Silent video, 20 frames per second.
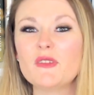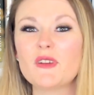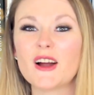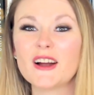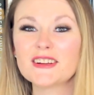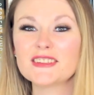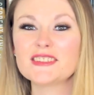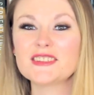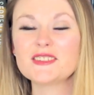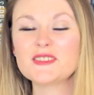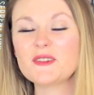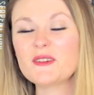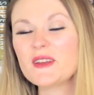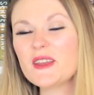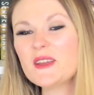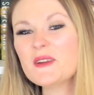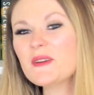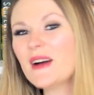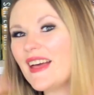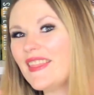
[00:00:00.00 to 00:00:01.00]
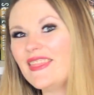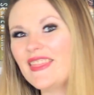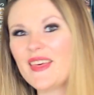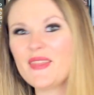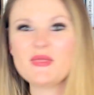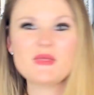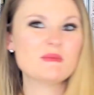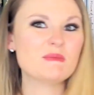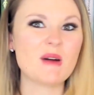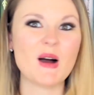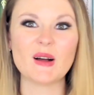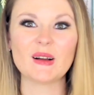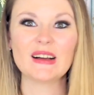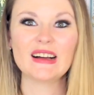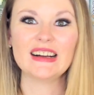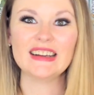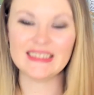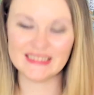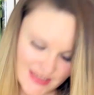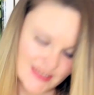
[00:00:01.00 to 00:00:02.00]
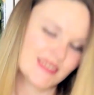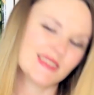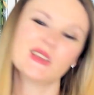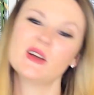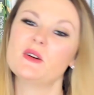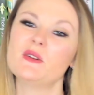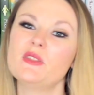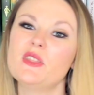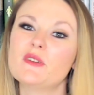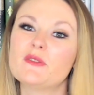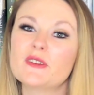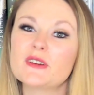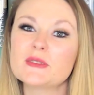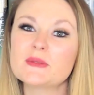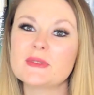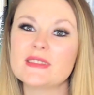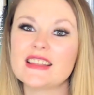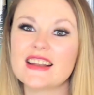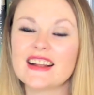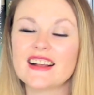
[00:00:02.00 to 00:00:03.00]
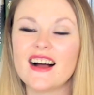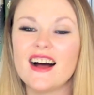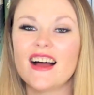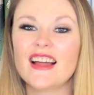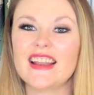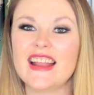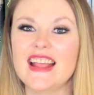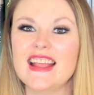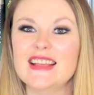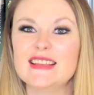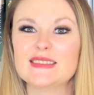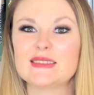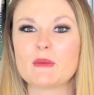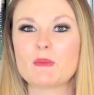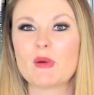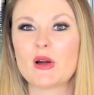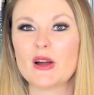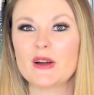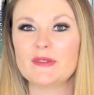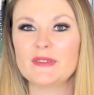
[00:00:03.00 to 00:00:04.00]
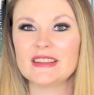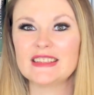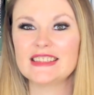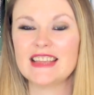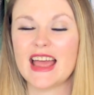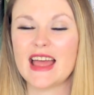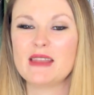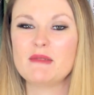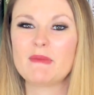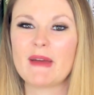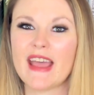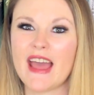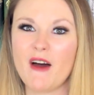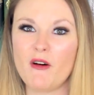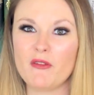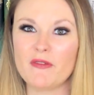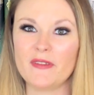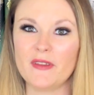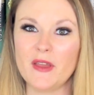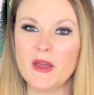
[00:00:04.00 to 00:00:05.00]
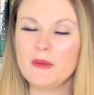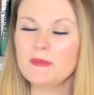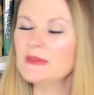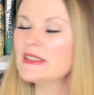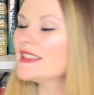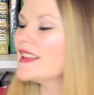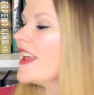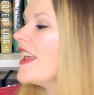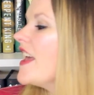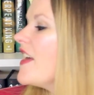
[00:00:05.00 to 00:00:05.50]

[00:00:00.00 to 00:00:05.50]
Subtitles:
of arcs to show you, and then the manga. So the first one that I got is Perfect 10 by Elle Phillips.